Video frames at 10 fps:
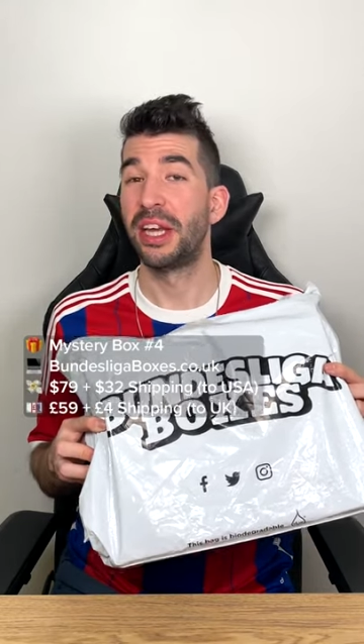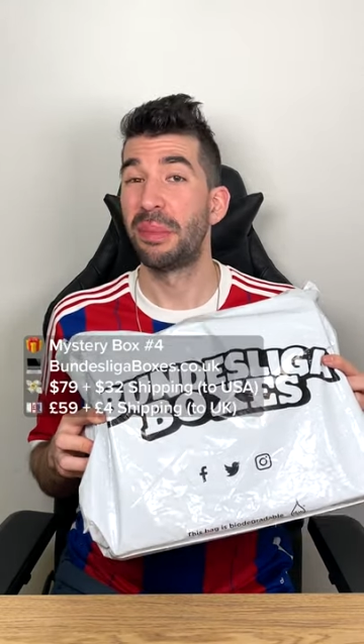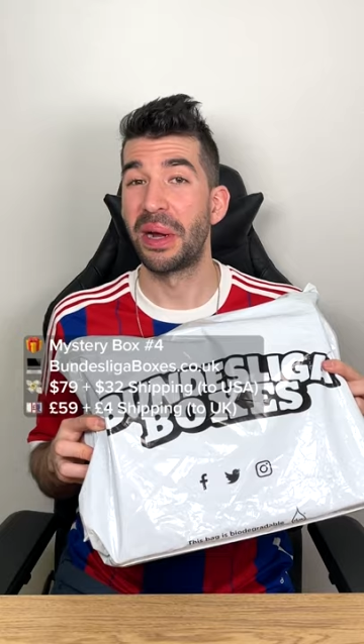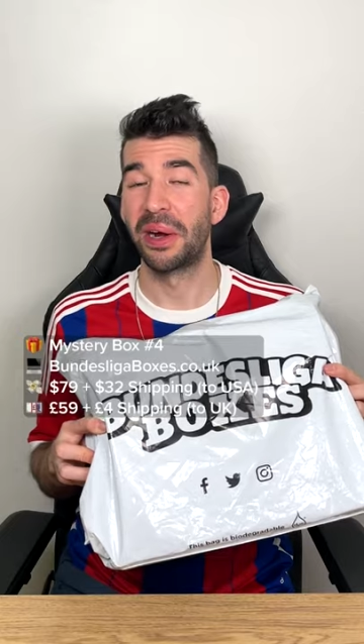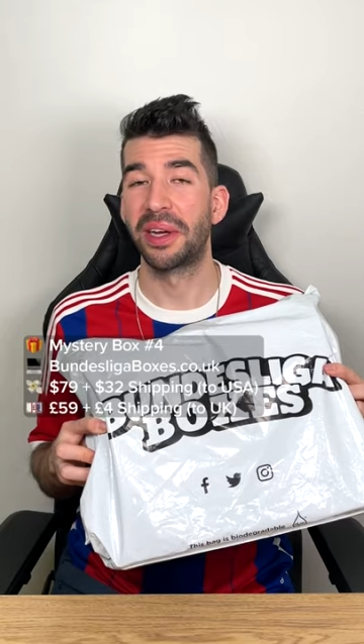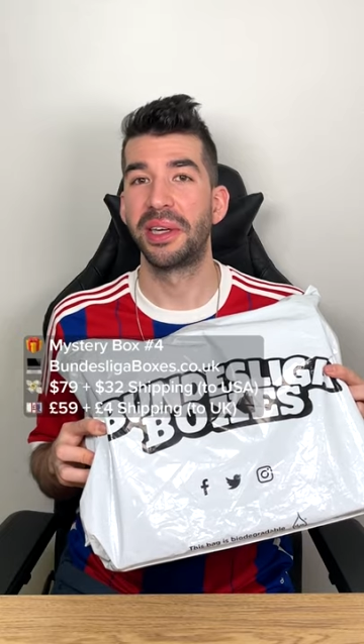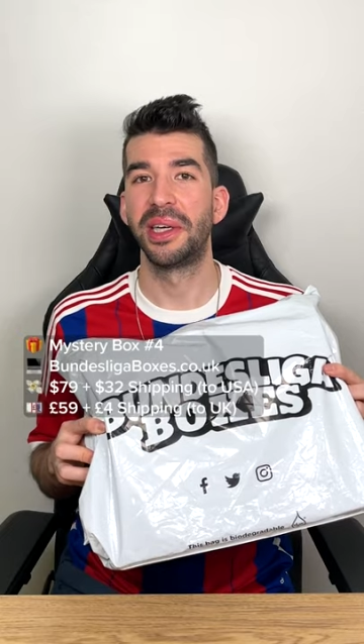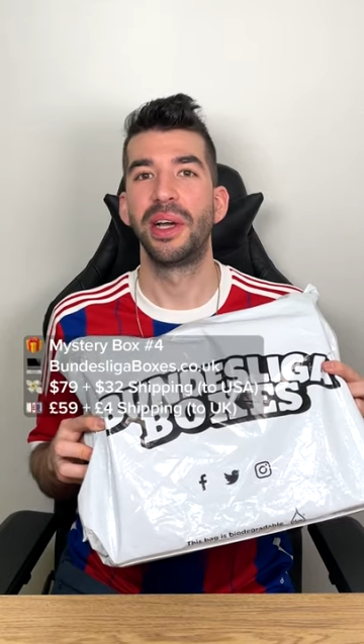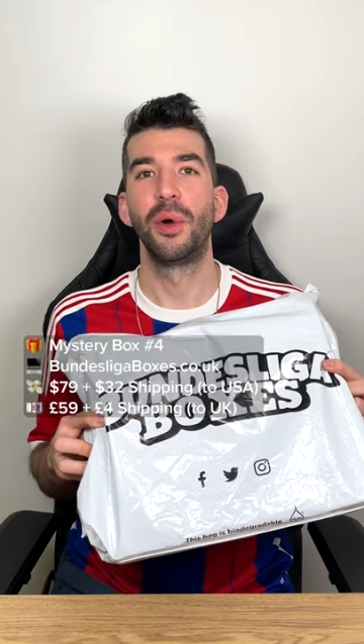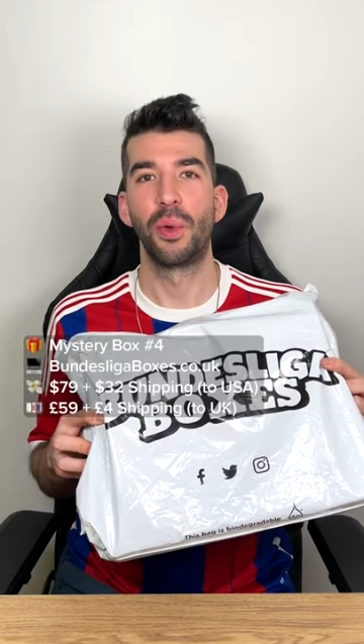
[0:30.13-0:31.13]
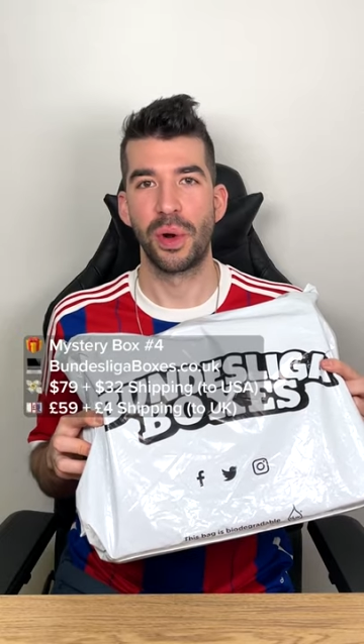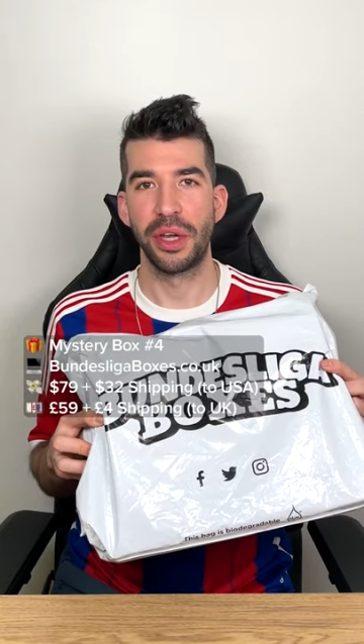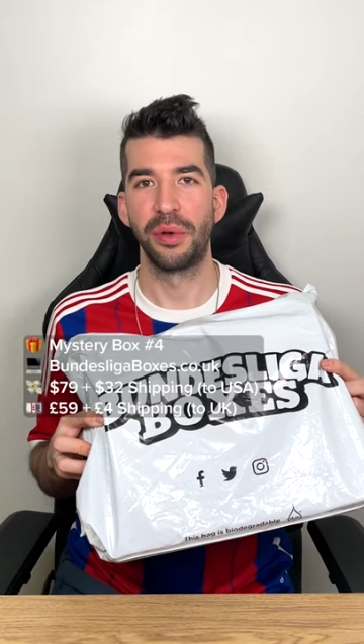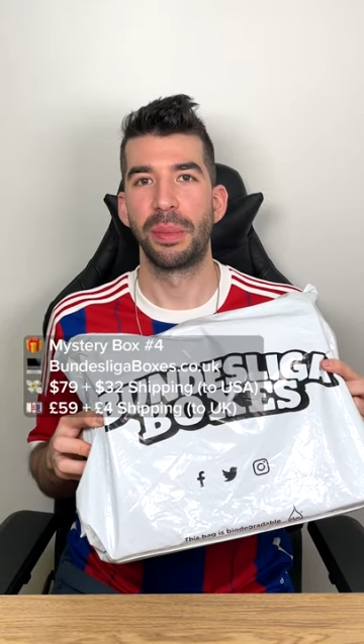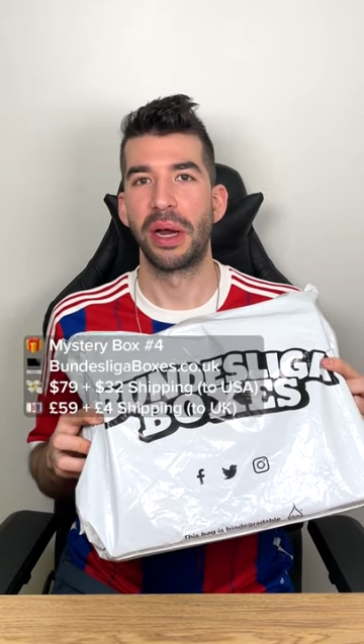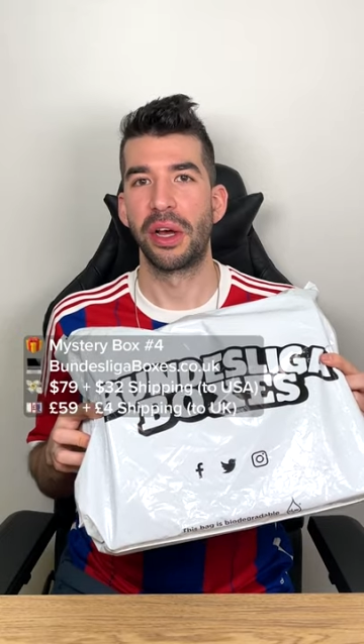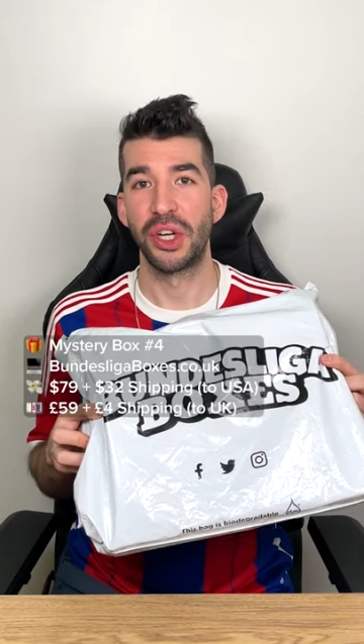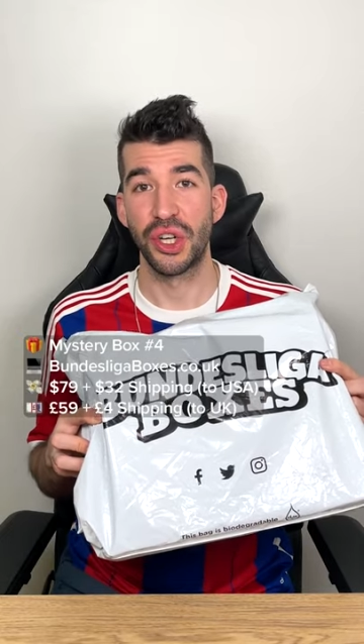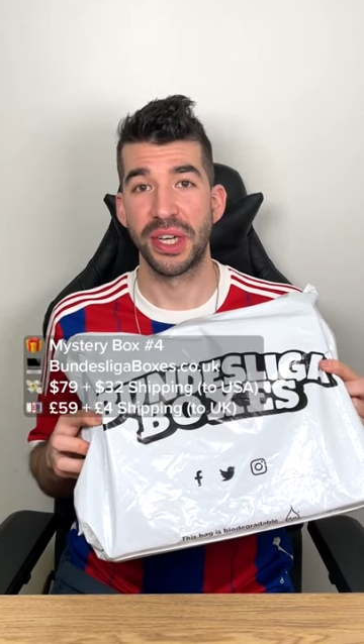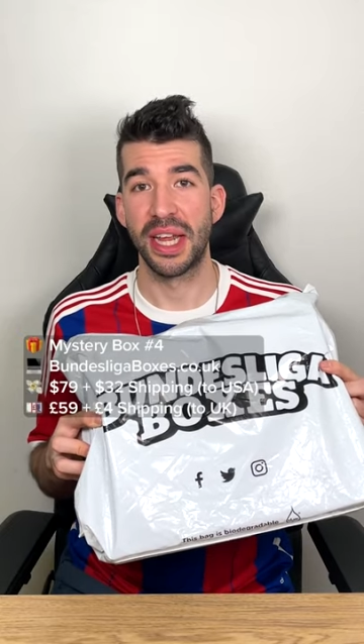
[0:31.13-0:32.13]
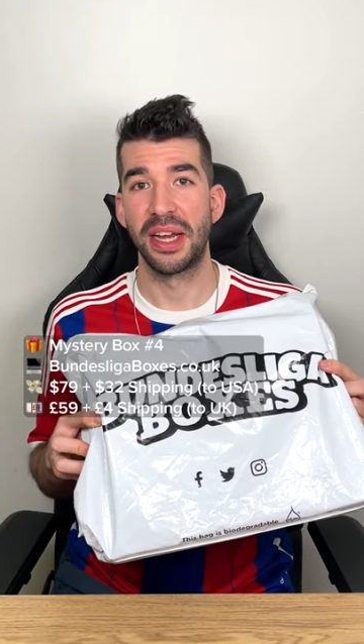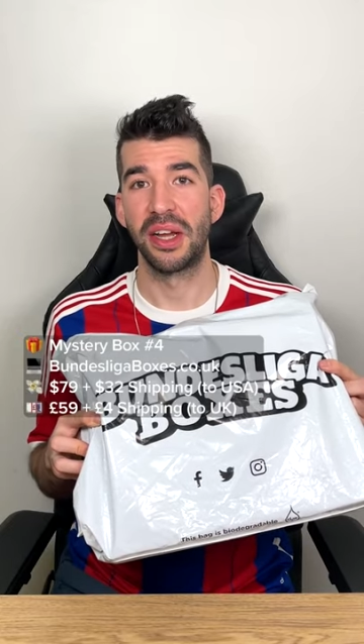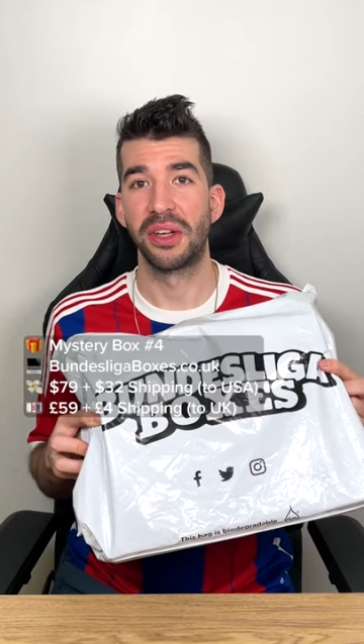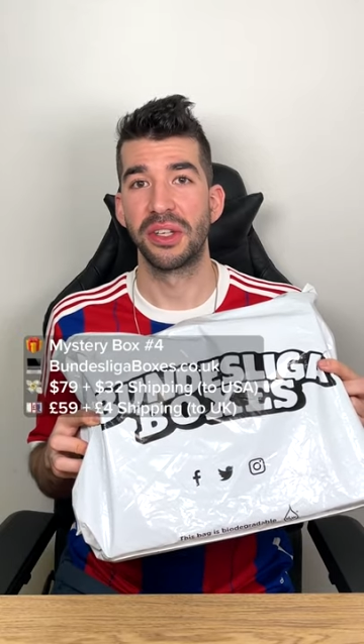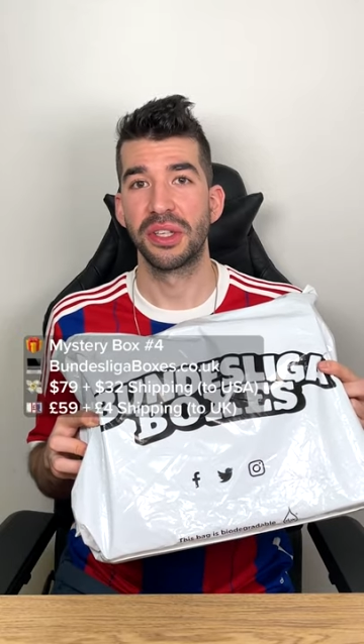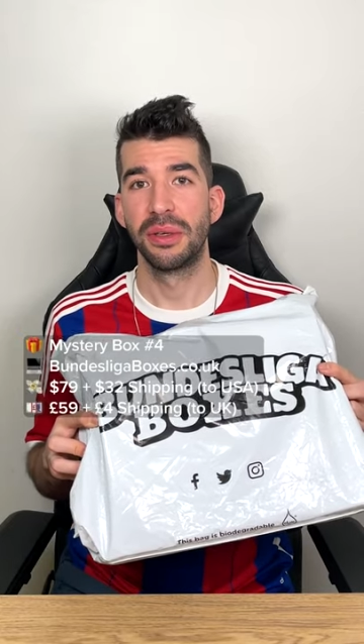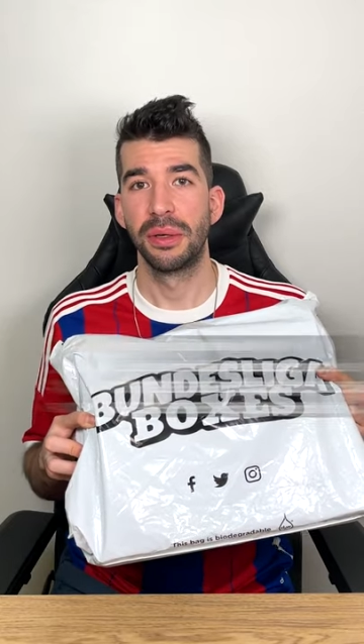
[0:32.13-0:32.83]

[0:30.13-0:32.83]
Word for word: In America, it will run you about $110.